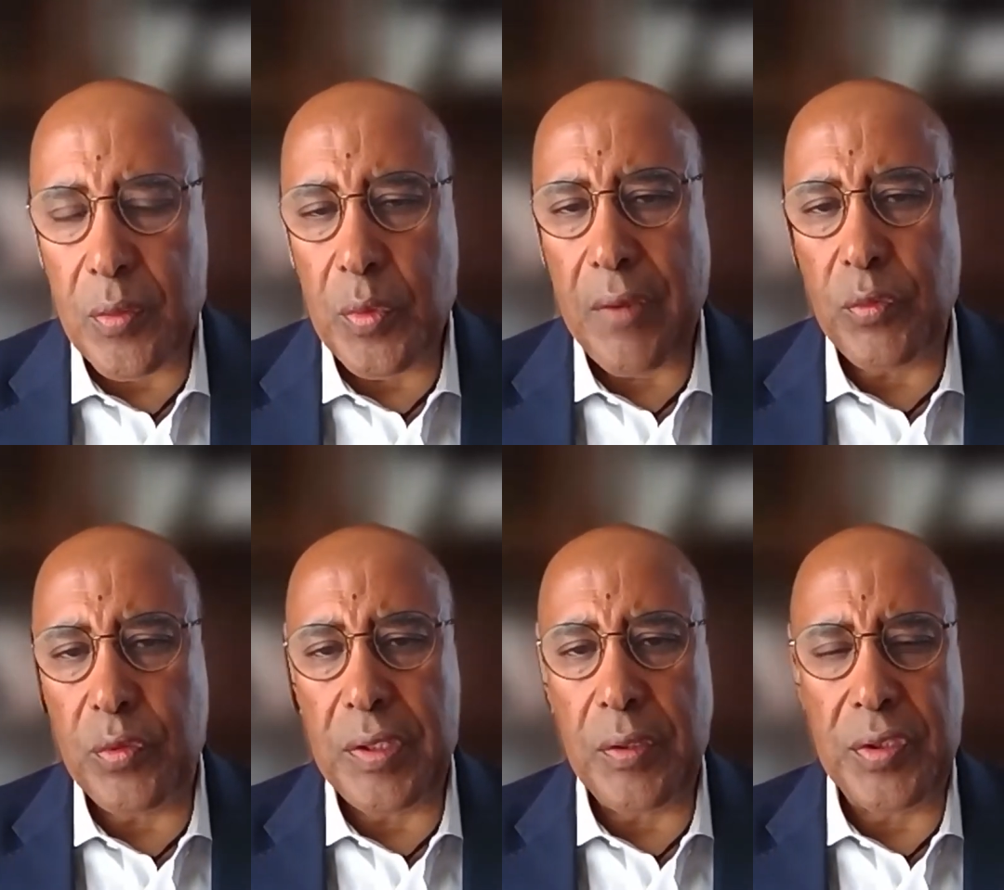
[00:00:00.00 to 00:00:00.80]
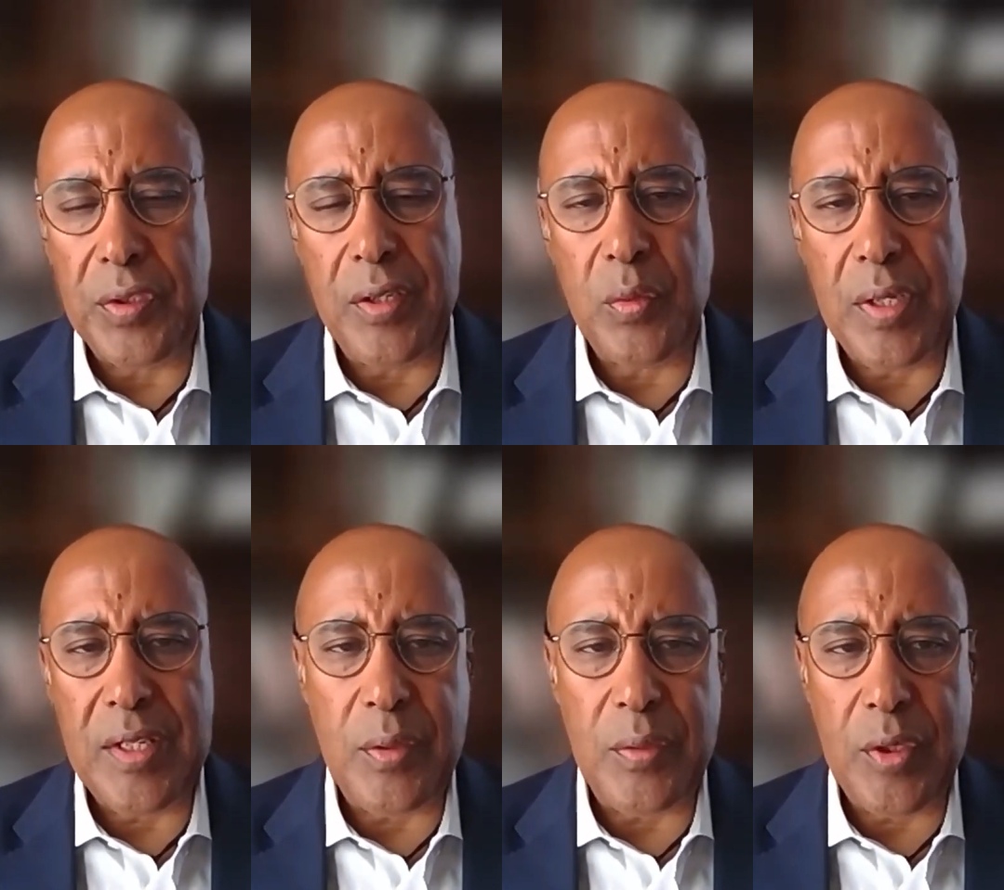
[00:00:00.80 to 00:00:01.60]
We have to stay
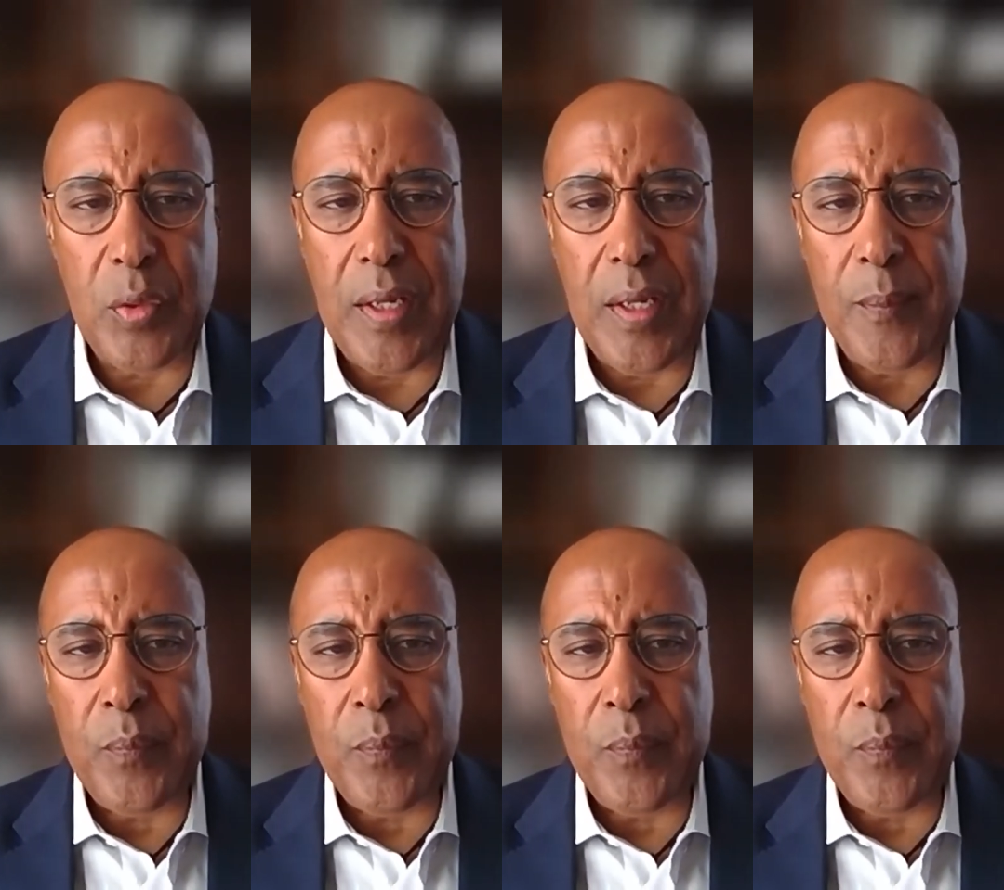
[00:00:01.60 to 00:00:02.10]
together on this one.